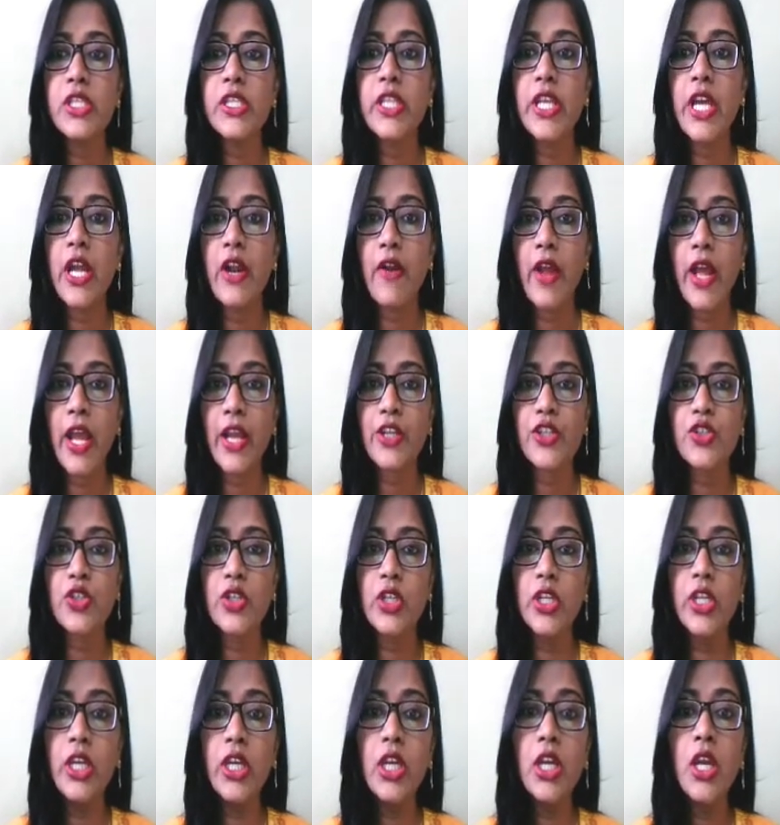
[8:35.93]
they are
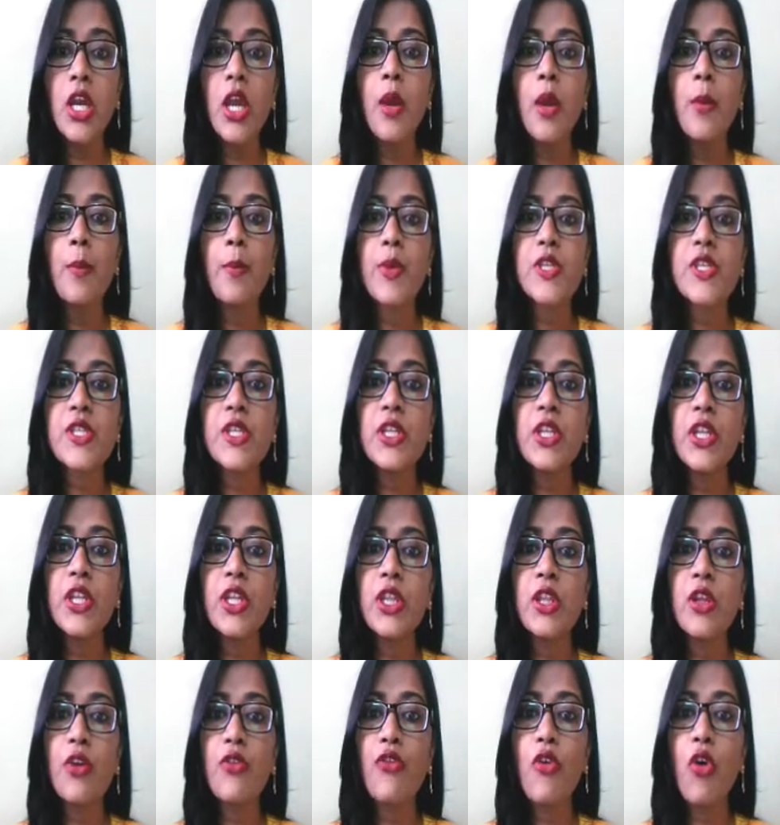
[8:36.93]
actually present
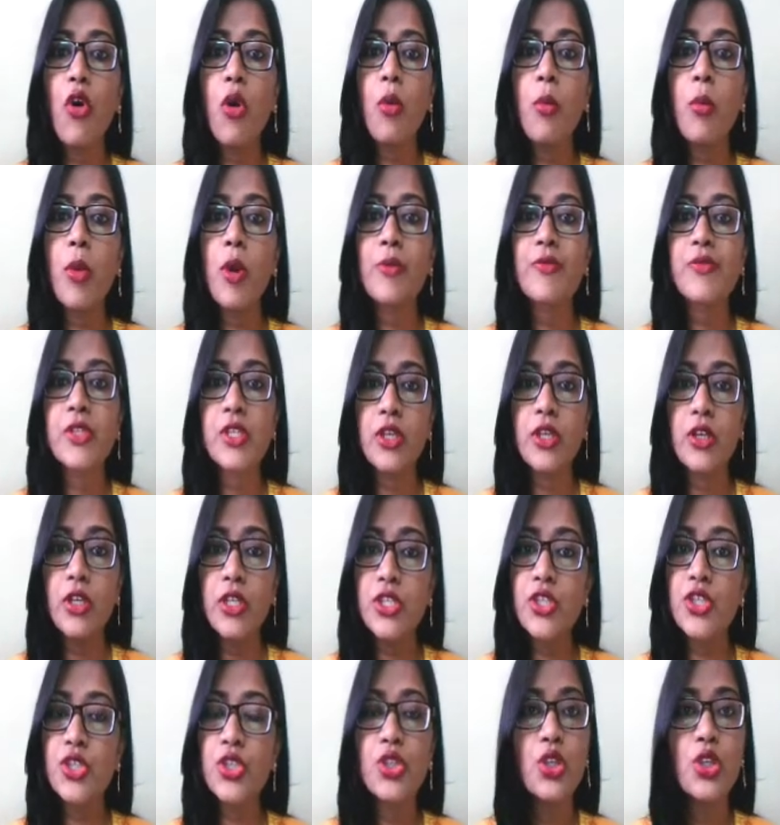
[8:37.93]
in the form of
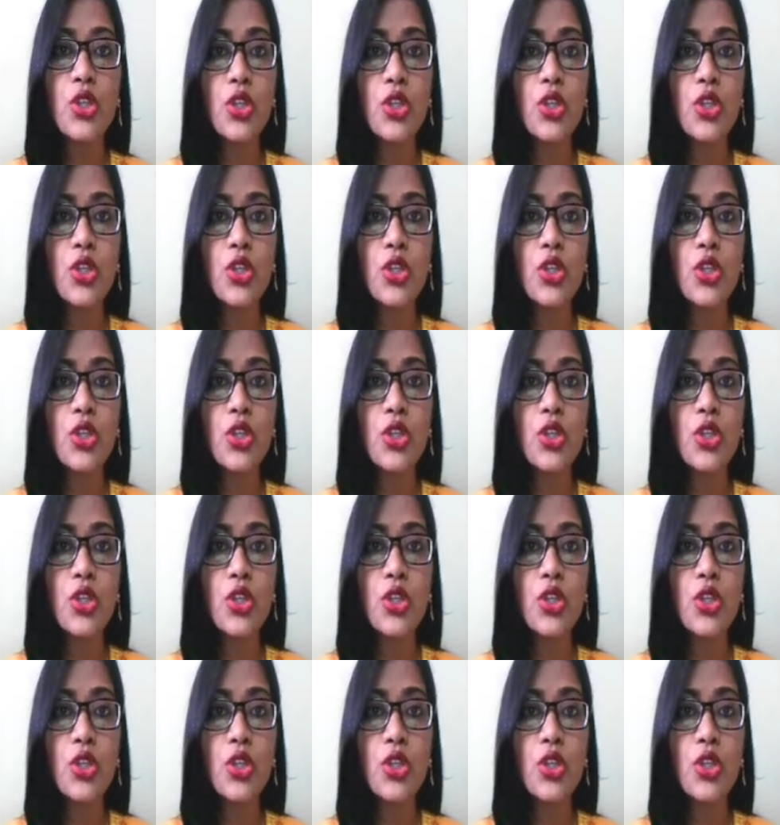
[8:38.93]
such